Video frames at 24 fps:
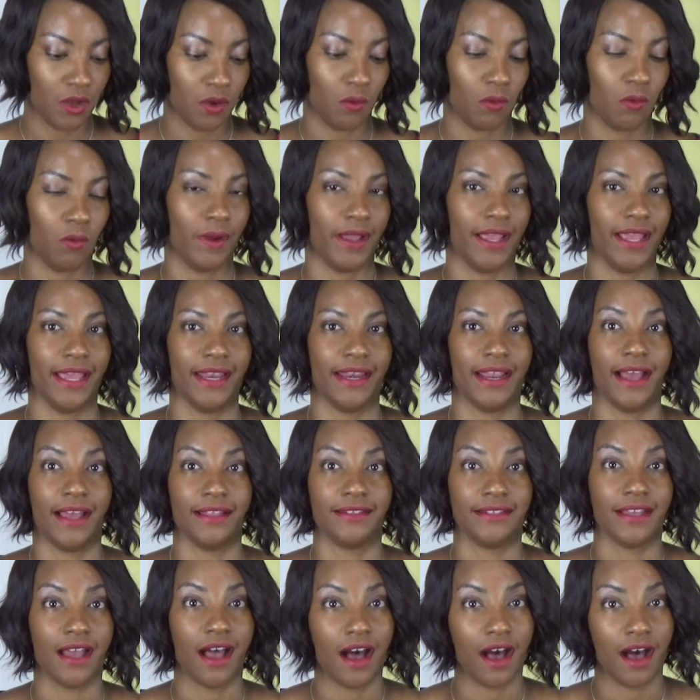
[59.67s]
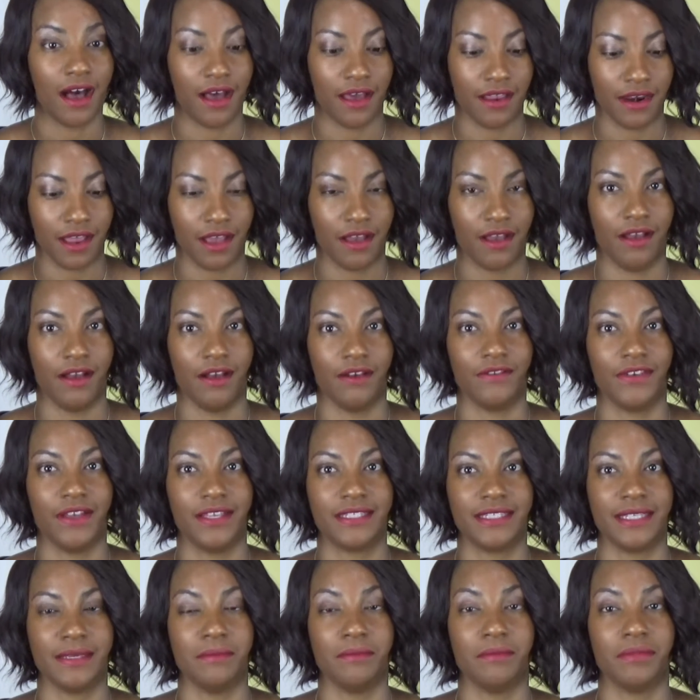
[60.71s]
with a ton of
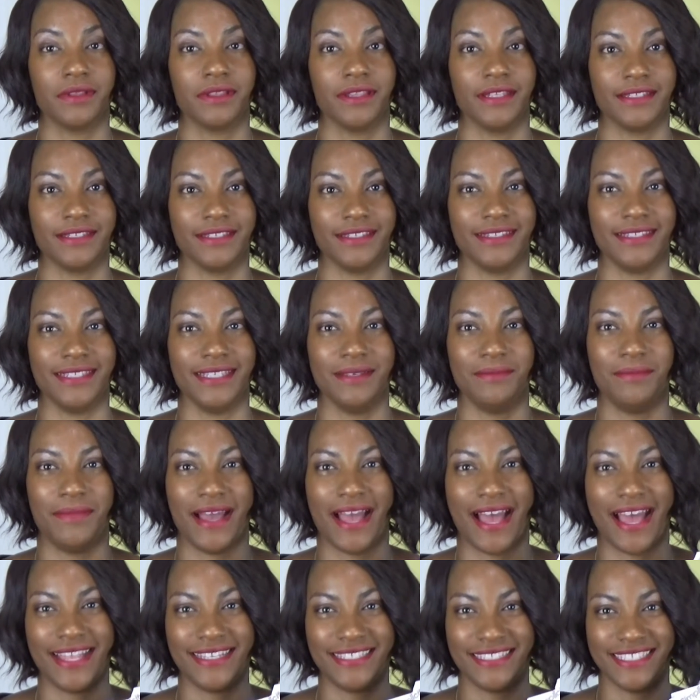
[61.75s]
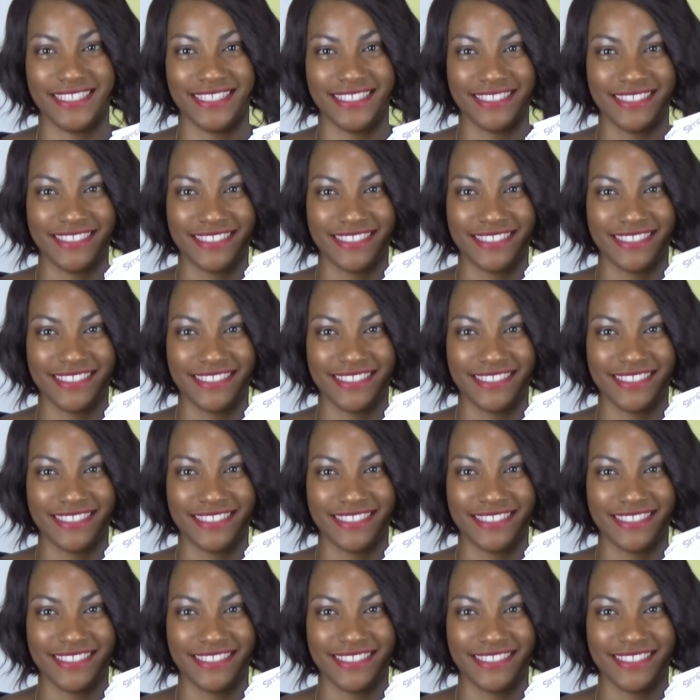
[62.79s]
simplicity pattern.